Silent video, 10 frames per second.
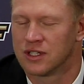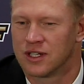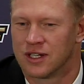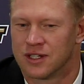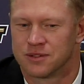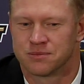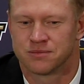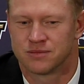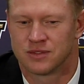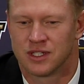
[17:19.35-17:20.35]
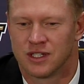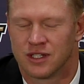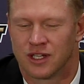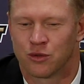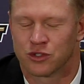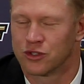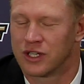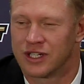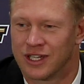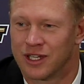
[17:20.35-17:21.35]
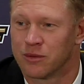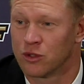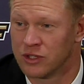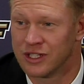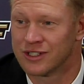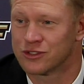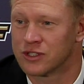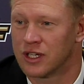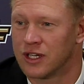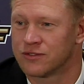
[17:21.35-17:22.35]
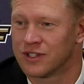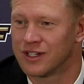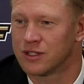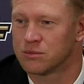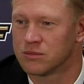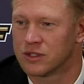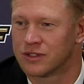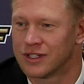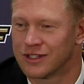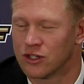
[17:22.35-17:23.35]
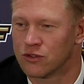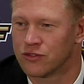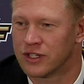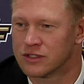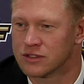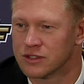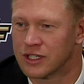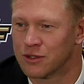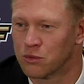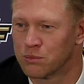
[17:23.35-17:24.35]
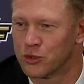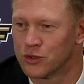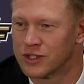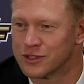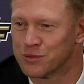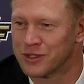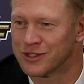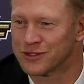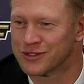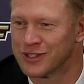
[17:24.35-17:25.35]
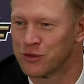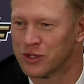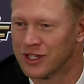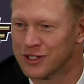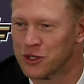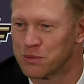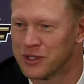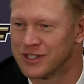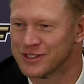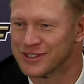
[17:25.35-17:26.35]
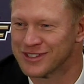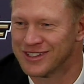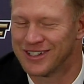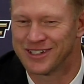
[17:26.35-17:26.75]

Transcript: That was a great game. They were leading us at halftime. I think our fans in Lincoln were booing us because they were kicking our butts.